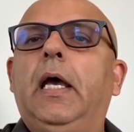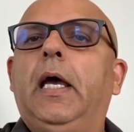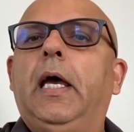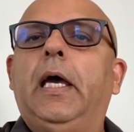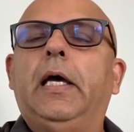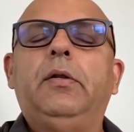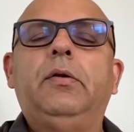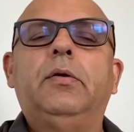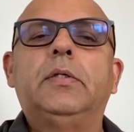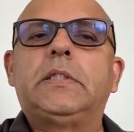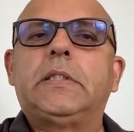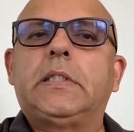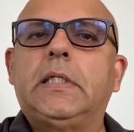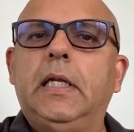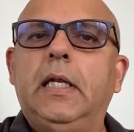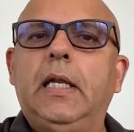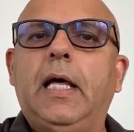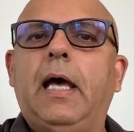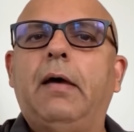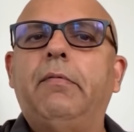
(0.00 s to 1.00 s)
and you're
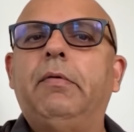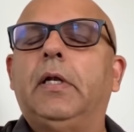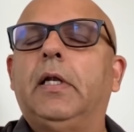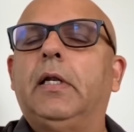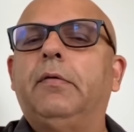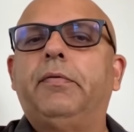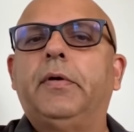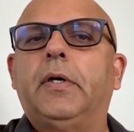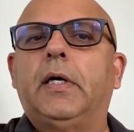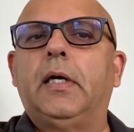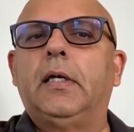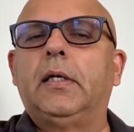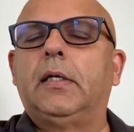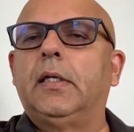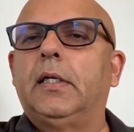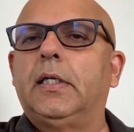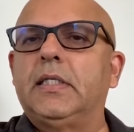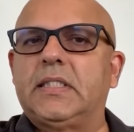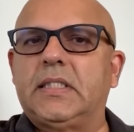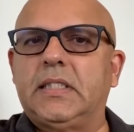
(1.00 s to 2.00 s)
still having
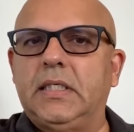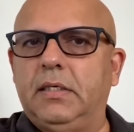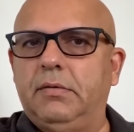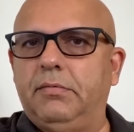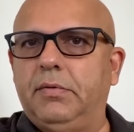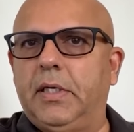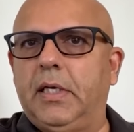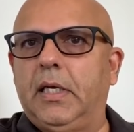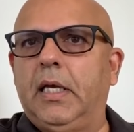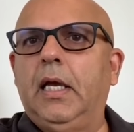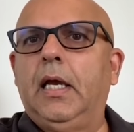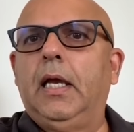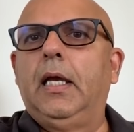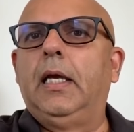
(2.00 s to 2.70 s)
difficulty receiving